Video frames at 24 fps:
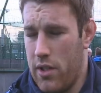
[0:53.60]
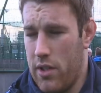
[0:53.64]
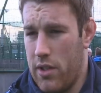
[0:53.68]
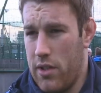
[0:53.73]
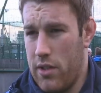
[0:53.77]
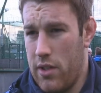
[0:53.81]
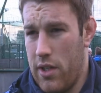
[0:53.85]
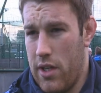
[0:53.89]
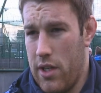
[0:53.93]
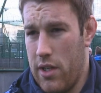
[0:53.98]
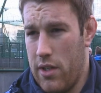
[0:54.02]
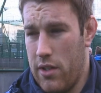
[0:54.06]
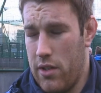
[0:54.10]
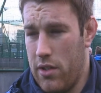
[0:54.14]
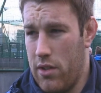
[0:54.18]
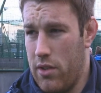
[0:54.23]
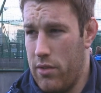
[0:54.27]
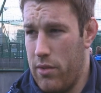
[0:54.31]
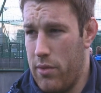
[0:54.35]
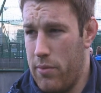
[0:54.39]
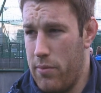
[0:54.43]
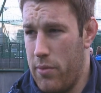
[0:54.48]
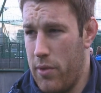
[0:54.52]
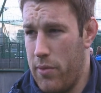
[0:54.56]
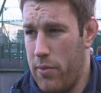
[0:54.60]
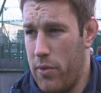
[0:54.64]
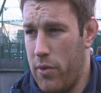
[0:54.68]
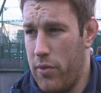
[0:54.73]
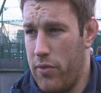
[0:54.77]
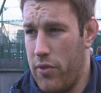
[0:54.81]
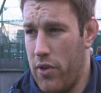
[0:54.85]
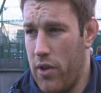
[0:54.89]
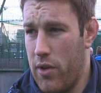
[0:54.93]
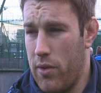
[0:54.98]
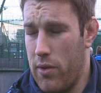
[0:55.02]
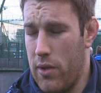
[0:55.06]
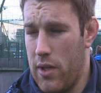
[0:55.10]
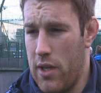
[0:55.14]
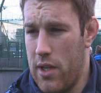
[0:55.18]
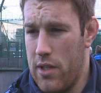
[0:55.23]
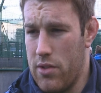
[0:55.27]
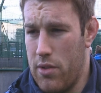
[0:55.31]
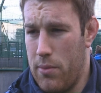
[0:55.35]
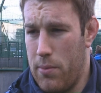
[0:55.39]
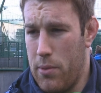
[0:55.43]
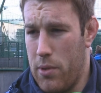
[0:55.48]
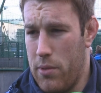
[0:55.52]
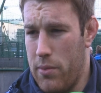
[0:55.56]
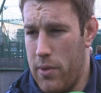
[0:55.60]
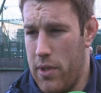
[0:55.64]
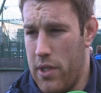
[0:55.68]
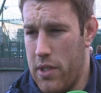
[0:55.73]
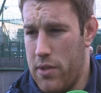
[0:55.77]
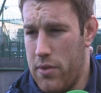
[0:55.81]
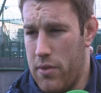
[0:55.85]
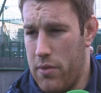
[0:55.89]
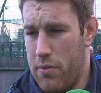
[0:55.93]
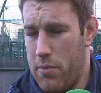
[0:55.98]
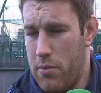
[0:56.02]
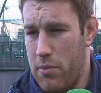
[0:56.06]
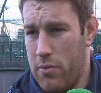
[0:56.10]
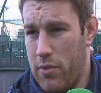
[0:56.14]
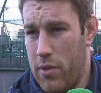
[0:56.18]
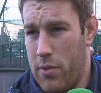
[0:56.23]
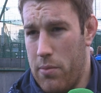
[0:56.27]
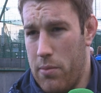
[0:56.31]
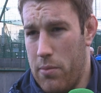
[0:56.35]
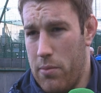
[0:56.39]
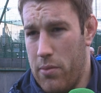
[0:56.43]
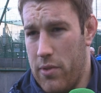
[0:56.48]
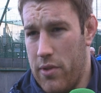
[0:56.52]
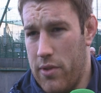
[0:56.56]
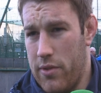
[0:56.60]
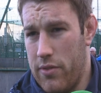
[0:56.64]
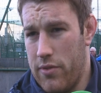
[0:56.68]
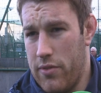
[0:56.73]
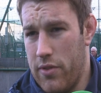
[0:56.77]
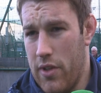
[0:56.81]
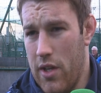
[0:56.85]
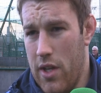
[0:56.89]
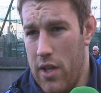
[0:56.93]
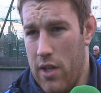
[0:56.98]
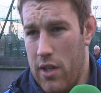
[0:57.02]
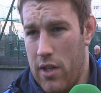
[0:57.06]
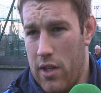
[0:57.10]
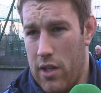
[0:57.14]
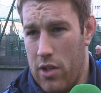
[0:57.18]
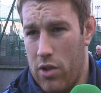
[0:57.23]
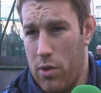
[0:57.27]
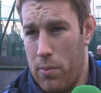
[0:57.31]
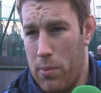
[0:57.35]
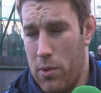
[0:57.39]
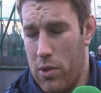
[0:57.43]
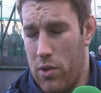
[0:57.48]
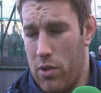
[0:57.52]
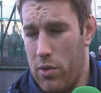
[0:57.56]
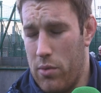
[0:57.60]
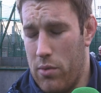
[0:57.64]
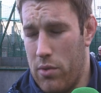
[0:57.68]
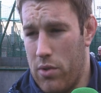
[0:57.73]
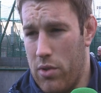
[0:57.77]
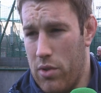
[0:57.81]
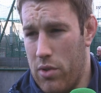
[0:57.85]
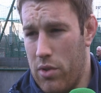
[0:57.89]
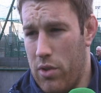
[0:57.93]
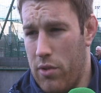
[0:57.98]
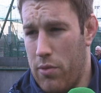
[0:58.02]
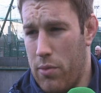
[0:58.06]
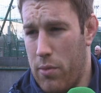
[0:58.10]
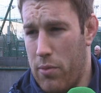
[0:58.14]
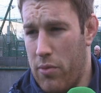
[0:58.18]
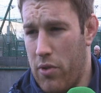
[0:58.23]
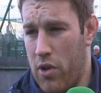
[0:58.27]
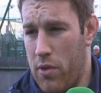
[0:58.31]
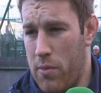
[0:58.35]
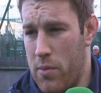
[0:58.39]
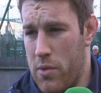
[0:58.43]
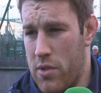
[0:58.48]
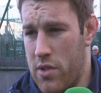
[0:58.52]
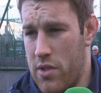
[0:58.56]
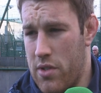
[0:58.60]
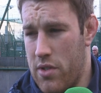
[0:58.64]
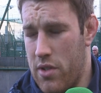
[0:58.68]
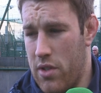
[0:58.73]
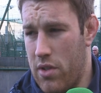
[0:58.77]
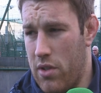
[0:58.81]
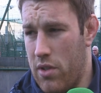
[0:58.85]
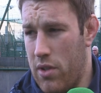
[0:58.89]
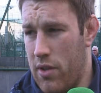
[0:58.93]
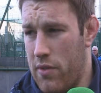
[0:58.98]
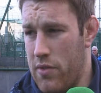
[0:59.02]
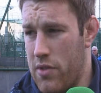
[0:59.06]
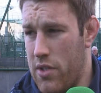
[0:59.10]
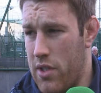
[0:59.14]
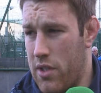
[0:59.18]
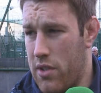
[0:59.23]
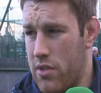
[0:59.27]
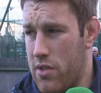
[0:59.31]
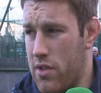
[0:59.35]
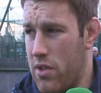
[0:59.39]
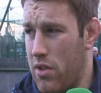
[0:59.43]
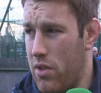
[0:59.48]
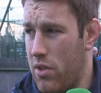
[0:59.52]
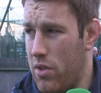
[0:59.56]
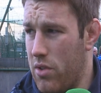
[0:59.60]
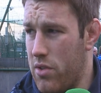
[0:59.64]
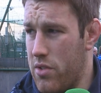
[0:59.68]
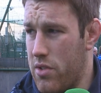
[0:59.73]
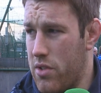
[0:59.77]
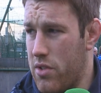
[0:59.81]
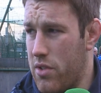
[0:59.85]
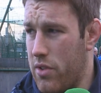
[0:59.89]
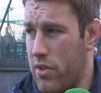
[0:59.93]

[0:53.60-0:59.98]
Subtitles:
I think you know, we've moved forward the last couple of weeks. We've had a couple of good enough performances. You know, obviously there's loads